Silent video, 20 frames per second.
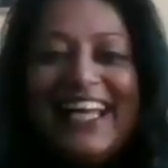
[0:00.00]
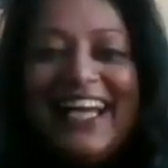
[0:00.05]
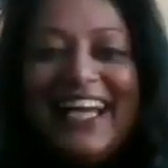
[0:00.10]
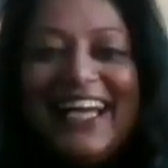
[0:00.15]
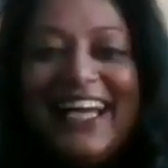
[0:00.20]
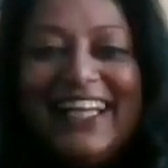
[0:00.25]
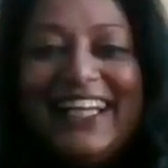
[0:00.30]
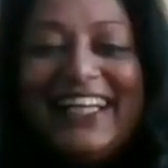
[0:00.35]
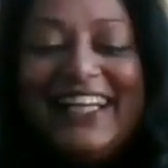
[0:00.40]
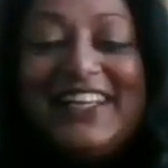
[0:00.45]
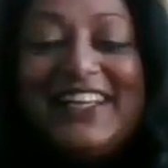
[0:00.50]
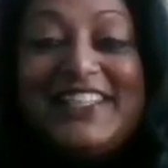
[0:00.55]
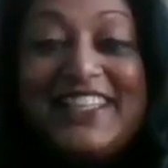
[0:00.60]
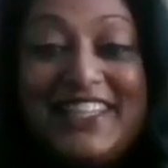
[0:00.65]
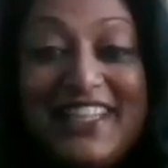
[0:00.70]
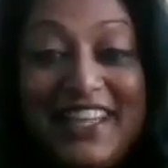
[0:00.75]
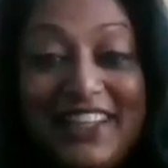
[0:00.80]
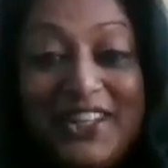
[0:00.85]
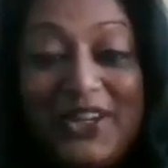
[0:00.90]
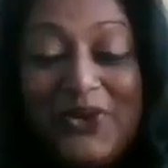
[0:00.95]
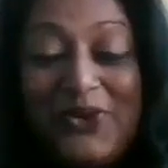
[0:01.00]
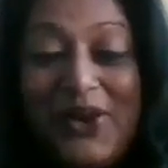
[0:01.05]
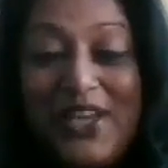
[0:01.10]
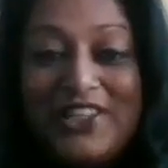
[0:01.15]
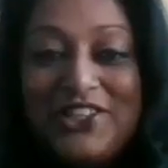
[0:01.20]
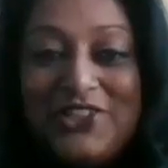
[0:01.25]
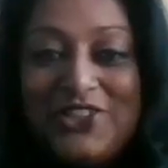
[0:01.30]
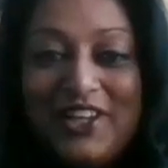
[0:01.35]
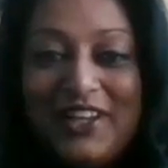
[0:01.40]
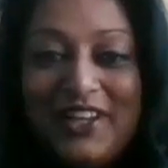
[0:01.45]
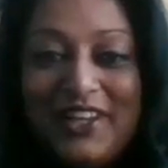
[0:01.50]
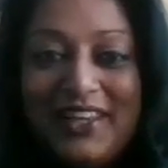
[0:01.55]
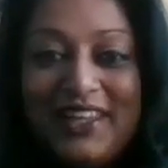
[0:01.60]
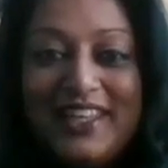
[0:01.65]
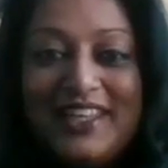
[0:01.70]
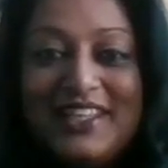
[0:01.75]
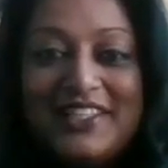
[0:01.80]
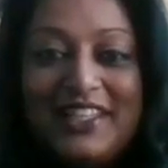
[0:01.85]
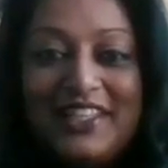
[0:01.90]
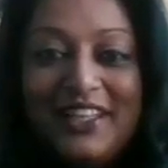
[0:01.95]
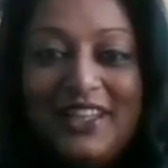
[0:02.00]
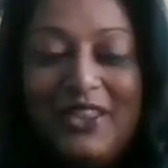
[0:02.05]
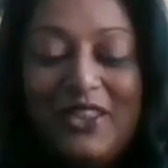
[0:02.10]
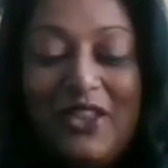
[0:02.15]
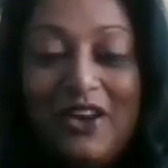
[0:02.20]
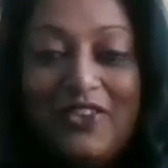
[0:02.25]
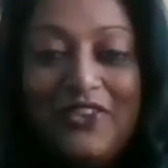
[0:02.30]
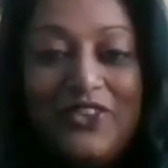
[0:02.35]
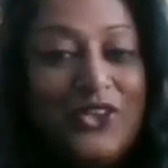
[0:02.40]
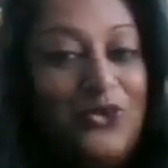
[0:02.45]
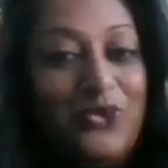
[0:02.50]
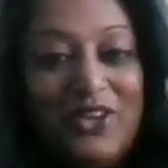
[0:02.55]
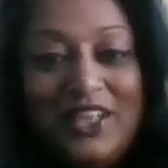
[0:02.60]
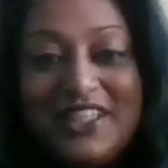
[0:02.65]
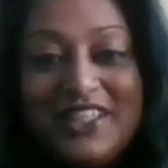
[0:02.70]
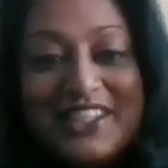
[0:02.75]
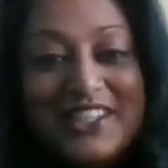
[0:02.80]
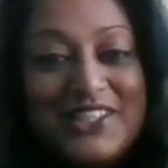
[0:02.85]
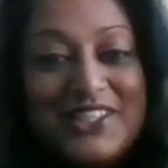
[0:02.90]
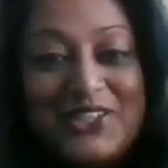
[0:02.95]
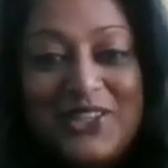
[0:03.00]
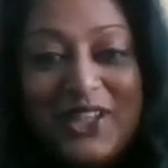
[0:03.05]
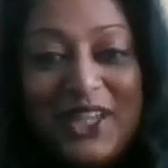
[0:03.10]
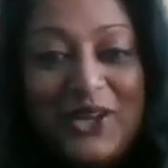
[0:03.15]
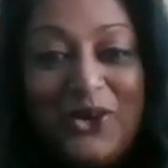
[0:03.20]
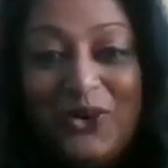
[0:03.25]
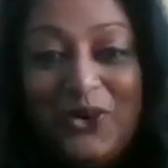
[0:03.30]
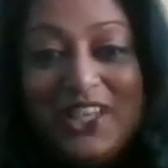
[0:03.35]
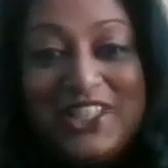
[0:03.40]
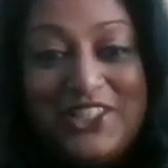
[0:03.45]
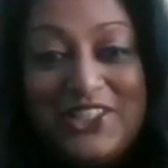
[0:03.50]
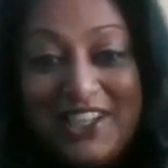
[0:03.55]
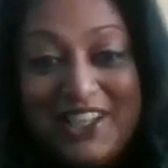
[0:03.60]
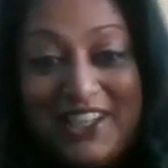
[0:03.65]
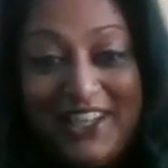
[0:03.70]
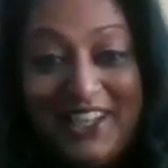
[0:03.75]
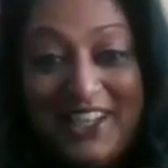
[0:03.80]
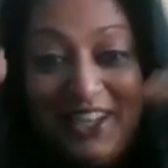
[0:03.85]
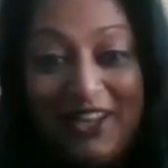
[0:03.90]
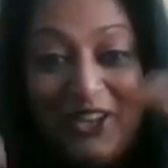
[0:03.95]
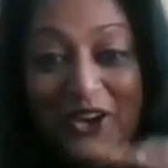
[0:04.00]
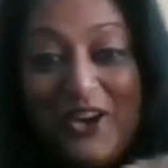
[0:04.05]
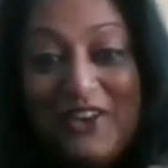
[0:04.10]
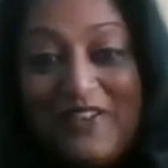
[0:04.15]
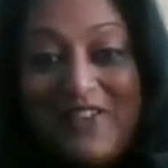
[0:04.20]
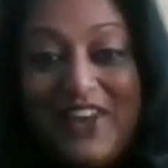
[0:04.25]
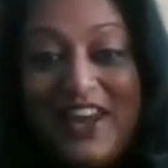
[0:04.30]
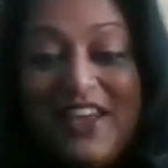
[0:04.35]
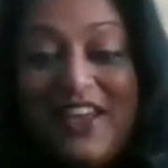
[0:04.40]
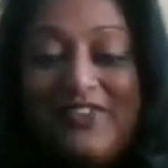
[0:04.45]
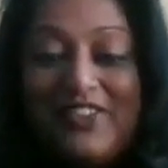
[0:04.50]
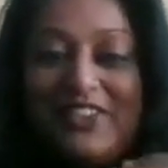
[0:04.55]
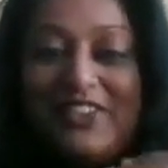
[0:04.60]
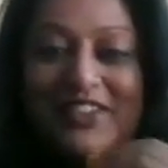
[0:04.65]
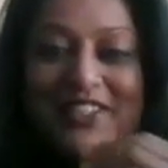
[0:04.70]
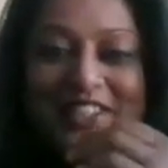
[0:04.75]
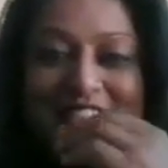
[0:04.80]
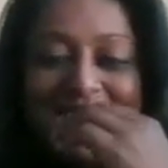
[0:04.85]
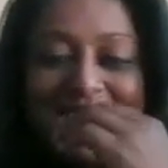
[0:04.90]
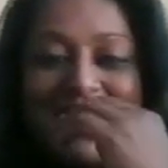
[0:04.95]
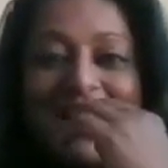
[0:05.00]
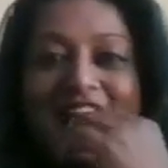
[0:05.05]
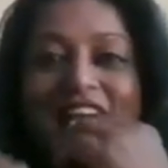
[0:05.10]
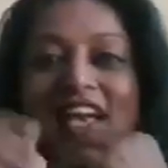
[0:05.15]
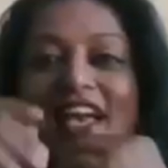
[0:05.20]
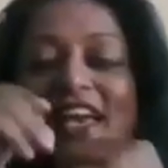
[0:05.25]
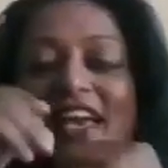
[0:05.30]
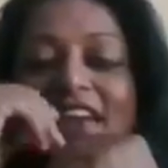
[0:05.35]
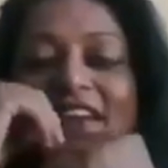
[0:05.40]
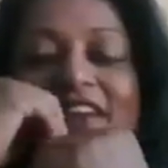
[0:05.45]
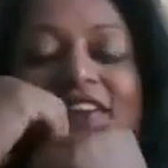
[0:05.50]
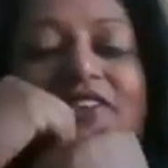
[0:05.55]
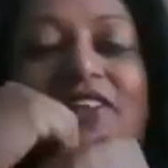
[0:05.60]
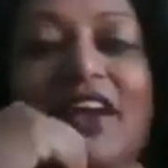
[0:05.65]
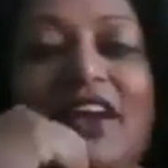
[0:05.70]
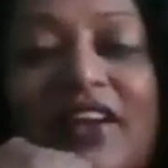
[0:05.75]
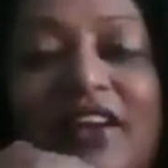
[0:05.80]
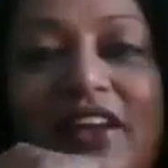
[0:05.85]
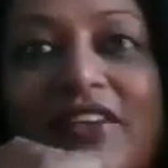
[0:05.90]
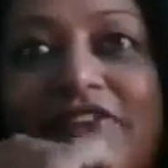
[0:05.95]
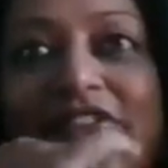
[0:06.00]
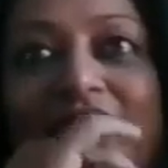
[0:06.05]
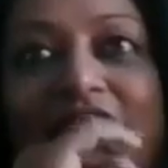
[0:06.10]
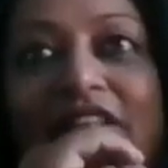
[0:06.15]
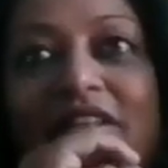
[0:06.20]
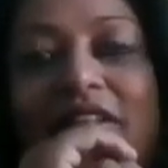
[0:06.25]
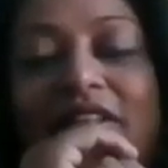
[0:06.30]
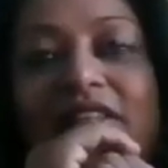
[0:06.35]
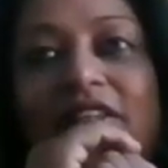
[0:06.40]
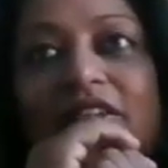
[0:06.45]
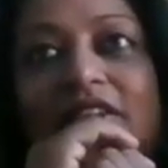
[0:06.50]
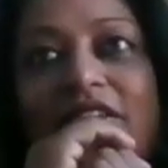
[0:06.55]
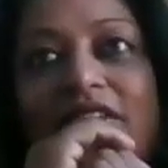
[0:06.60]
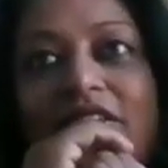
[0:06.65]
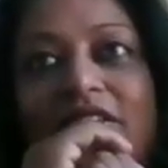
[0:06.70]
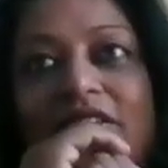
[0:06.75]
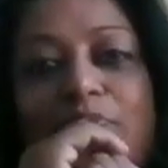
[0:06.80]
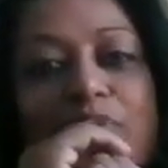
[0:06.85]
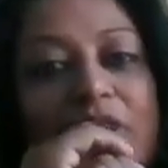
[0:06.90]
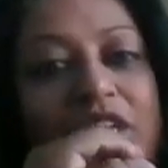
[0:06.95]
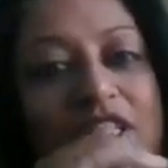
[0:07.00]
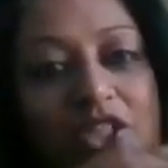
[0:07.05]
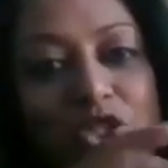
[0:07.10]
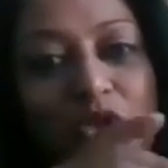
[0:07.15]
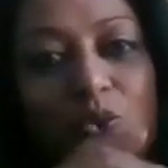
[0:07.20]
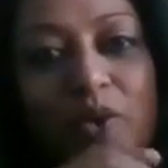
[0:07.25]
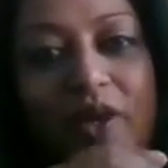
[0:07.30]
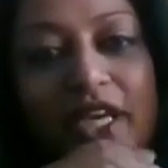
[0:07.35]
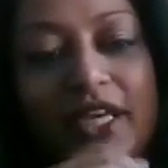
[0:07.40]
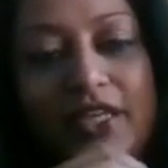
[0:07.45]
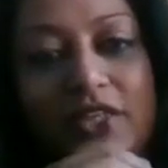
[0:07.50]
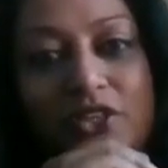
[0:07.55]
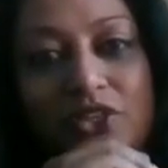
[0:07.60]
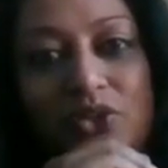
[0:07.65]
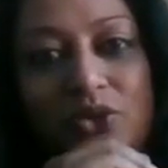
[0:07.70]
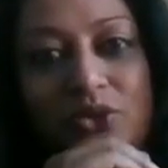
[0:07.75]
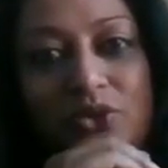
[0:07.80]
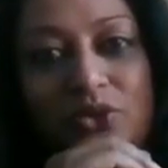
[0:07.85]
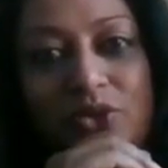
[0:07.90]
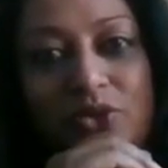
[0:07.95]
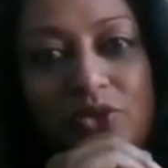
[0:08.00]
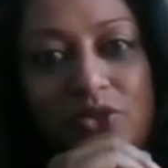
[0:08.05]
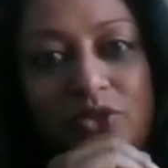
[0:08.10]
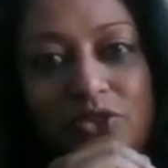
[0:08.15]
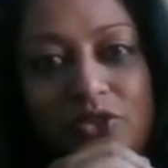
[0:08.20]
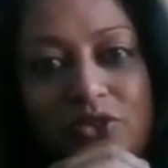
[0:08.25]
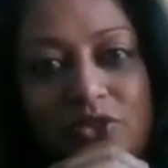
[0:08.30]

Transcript: Okay, stunning question. There's a lot of nuances to that question and a lot of levels. And I feel the best way to